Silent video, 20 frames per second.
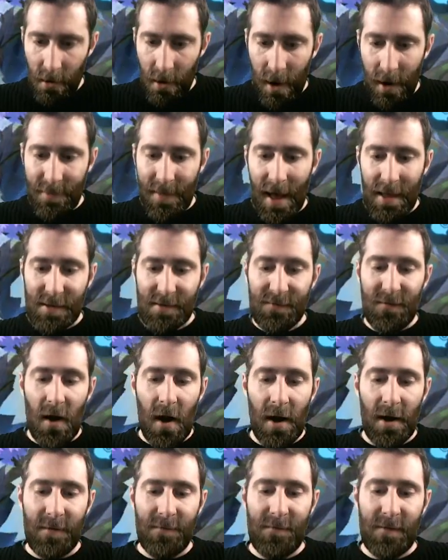All right, that's
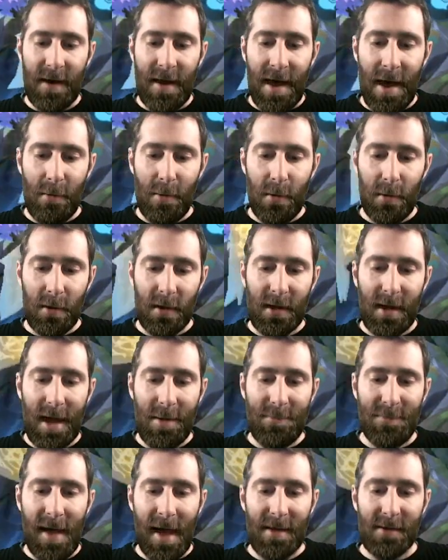fine for now. We want to
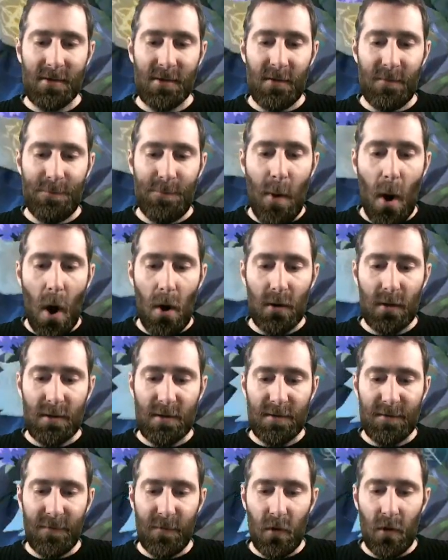keep that sort of
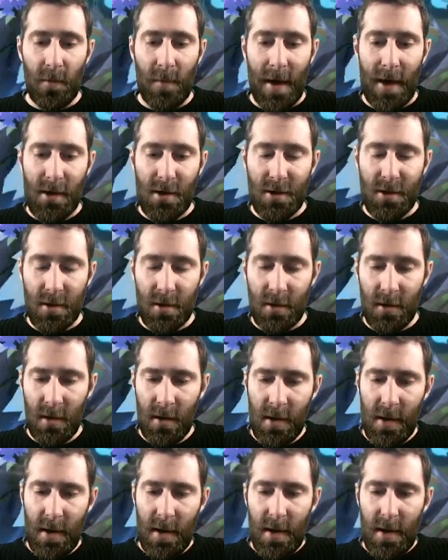box formation.